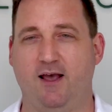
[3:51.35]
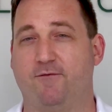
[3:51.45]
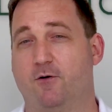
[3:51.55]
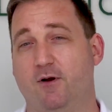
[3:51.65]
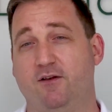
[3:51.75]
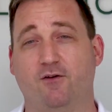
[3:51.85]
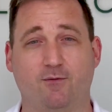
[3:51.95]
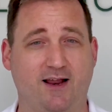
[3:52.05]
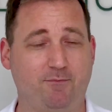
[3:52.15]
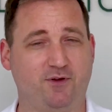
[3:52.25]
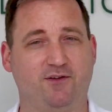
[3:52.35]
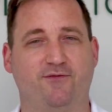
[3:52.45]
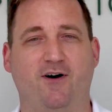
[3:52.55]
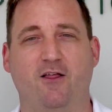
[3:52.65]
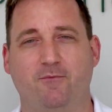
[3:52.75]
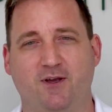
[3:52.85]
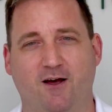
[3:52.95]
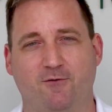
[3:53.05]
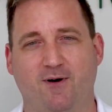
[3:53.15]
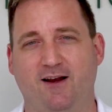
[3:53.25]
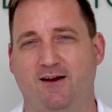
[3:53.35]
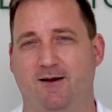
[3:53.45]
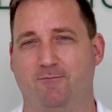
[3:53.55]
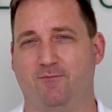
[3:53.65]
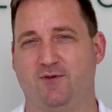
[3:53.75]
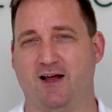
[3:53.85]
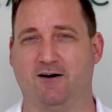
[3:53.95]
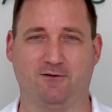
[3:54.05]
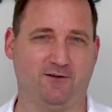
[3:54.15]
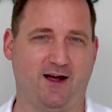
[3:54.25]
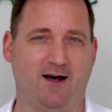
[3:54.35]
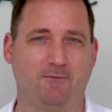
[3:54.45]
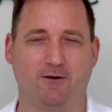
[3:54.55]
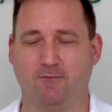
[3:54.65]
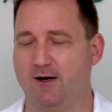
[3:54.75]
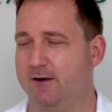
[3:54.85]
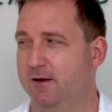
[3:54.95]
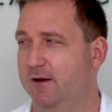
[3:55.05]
If you're into Reddit, please follow me on Reddit. I'm Dr. Tom on Reddit.